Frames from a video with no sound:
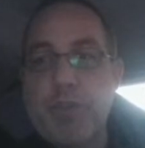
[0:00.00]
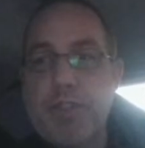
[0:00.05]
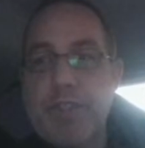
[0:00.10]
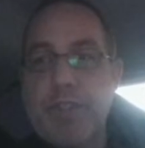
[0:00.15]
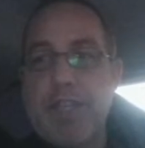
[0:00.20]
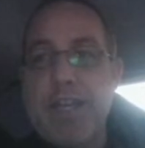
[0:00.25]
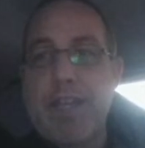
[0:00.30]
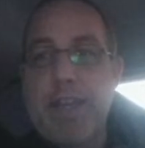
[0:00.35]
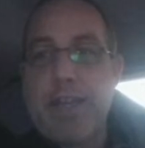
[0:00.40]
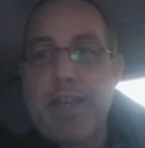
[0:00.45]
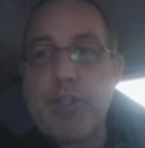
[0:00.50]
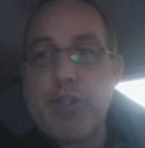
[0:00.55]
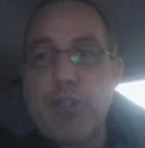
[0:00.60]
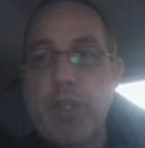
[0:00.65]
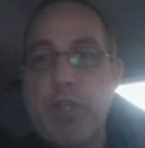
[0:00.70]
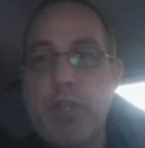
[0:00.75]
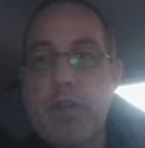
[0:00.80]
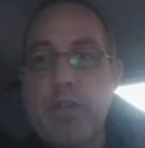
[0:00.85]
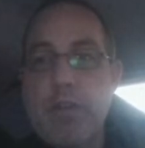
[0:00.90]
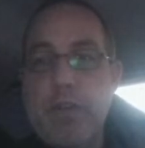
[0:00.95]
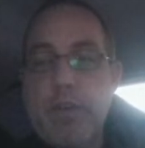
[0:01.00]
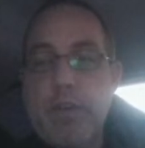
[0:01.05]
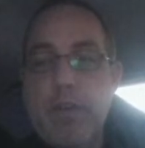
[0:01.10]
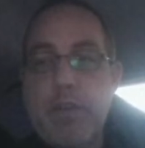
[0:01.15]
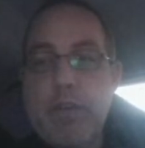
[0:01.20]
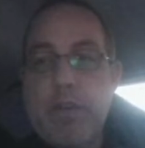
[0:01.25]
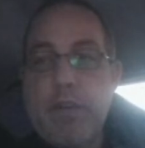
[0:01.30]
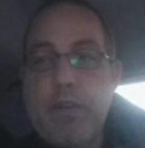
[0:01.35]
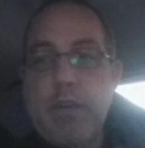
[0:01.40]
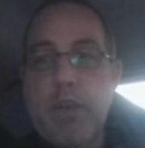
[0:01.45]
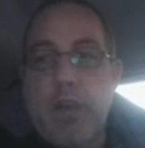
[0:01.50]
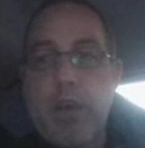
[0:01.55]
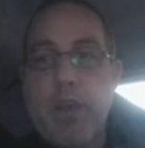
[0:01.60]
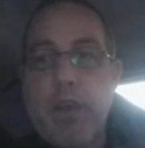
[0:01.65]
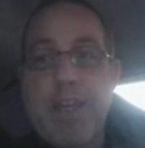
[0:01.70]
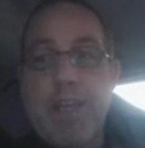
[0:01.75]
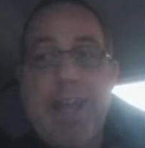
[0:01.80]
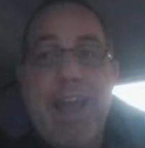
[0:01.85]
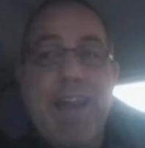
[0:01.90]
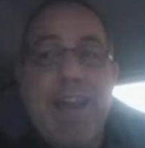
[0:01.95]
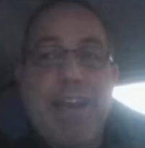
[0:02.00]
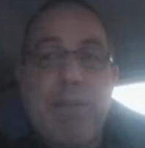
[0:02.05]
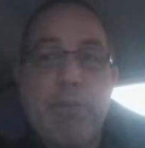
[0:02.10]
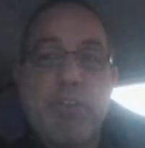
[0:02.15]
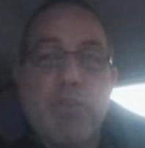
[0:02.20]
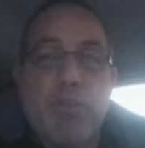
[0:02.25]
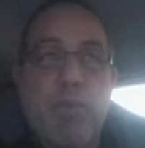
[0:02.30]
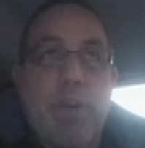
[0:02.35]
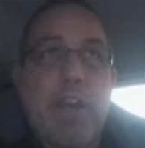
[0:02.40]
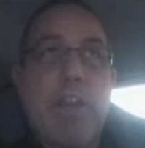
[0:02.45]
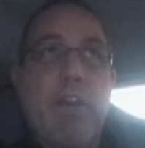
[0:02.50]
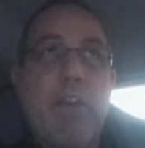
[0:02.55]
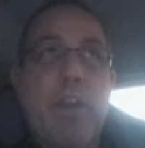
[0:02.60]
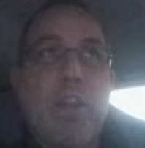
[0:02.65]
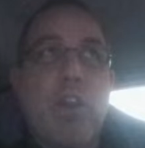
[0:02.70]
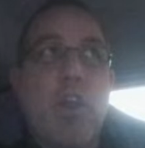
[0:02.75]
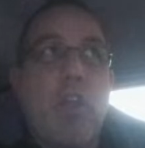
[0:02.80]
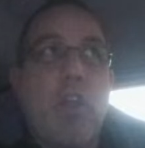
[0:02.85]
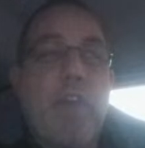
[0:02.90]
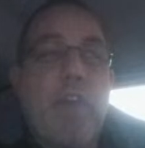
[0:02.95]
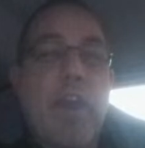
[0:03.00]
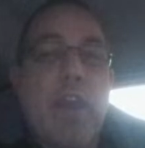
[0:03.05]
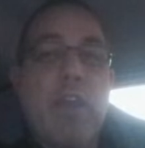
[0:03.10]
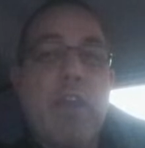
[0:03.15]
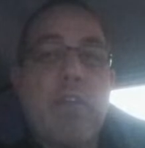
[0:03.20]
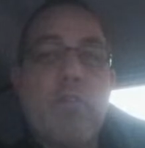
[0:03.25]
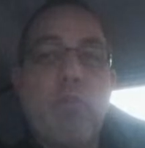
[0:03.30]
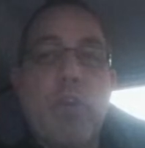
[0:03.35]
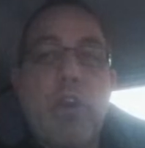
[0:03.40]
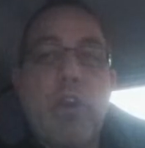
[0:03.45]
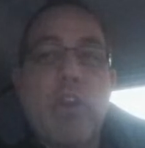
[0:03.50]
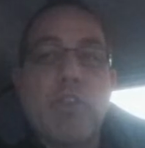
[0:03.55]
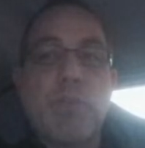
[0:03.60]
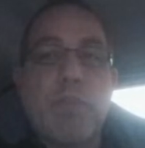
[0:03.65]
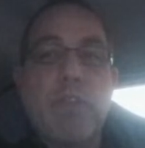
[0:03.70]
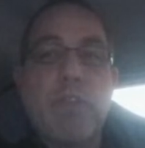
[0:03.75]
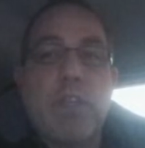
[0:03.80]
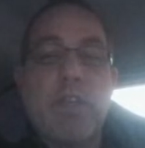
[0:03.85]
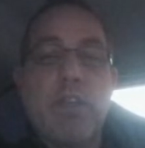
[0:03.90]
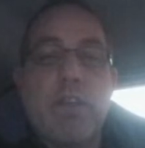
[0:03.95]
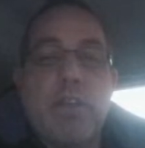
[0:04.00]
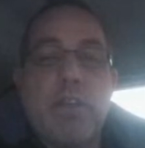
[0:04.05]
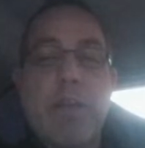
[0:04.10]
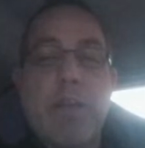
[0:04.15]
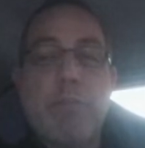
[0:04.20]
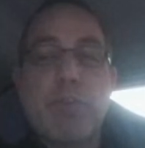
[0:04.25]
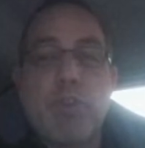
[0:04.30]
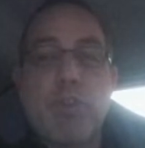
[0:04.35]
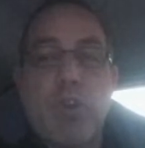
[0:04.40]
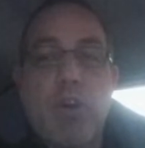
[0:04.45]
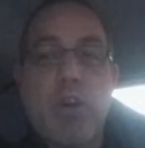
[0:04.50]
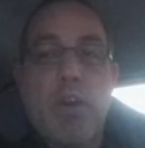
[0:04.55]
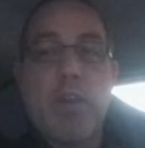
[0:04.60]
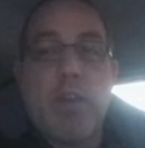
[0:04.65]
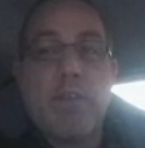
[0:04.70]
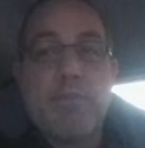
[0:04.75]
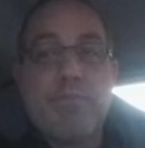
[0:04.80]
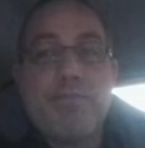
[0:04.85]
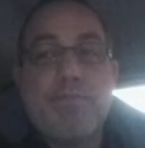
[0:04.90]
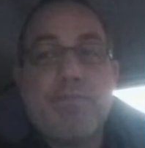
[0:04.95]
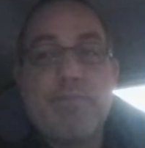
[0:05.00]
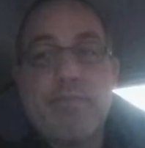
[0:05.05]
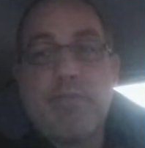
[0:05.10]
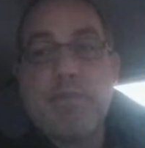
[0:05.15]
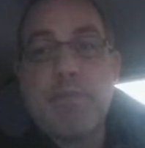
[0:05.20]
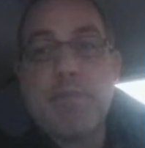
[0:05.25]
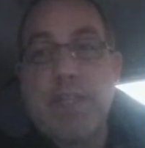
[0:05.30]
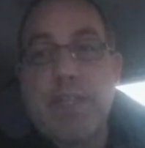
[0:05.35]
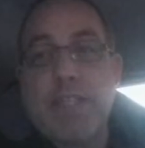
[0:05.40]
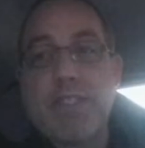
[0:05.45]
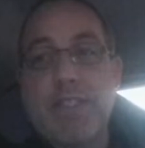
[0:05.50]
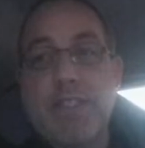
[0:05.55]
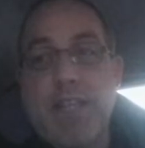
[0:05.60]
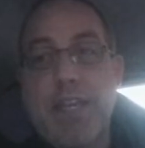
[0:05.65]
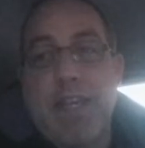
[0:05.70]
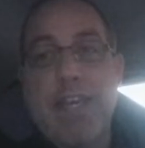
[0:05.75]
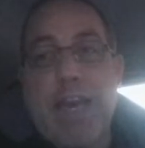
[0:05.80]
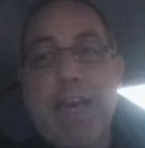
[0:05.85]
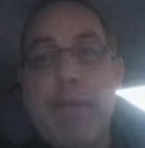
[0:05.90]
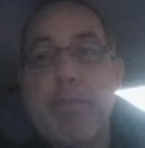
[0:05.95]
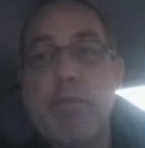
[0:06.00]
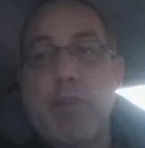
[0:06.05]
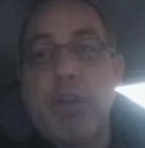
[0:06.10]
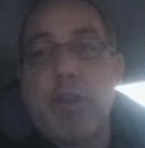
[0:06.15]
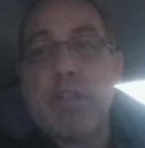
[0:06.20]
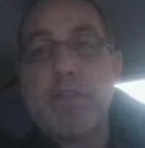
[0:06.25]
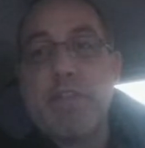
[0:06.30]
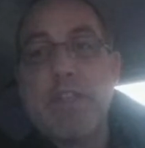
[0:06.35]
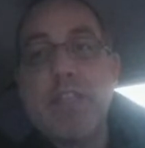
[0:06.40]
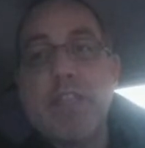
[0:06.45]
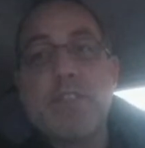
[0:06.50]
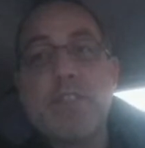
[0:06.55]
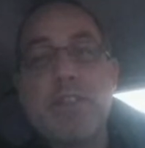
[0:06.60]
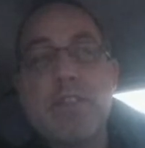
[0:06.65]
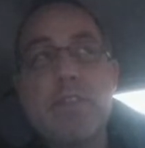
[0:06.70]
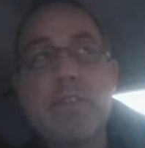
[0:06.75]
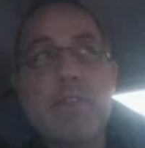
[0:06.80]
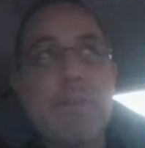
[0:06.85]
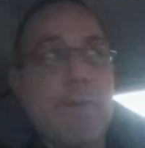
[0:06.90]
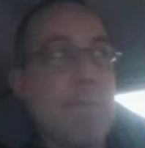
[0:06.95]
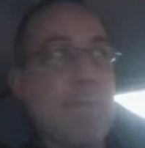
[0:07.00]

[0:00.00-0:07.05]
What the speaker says: and that kind of shit, and adding a bunch of wiring and all that. Whereas with the M-Tron, it can happen relatively easily. So